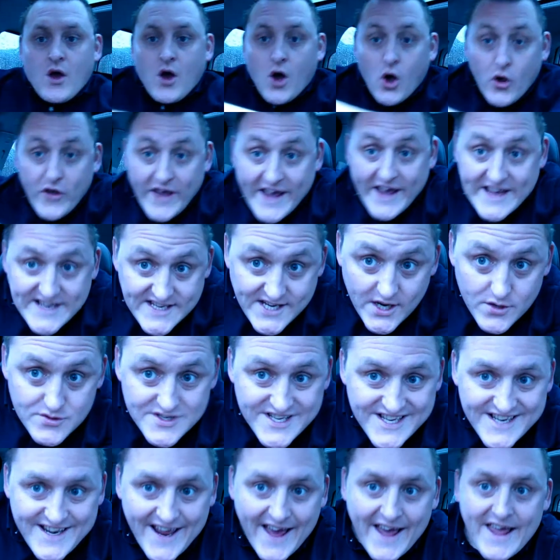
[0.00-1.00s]
Okay, so
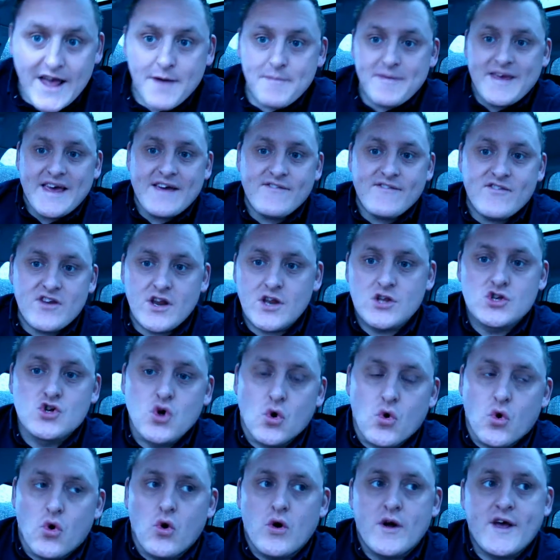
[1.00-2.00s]
today I'm giving a
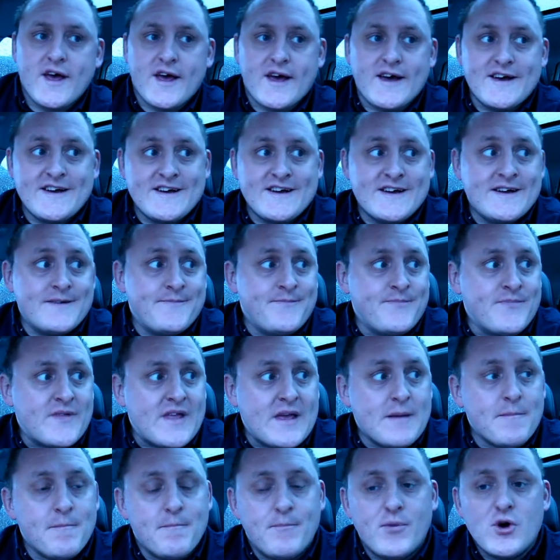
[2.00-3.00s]
talk
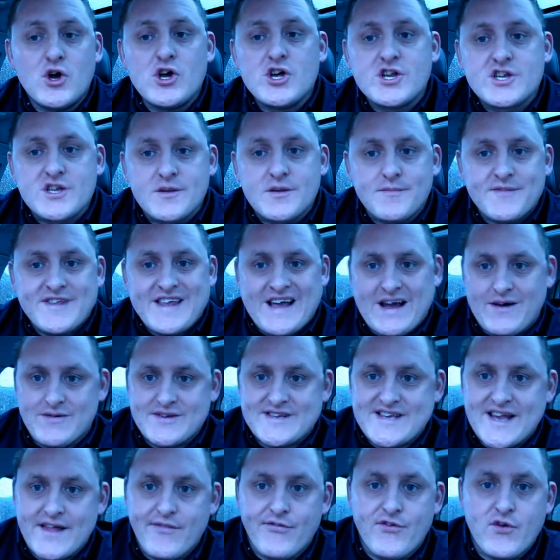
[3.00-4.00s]
in Burslem
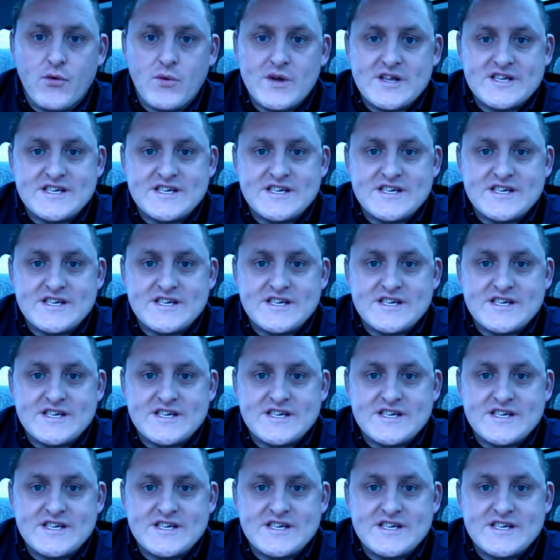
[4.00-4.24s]
Town Centre,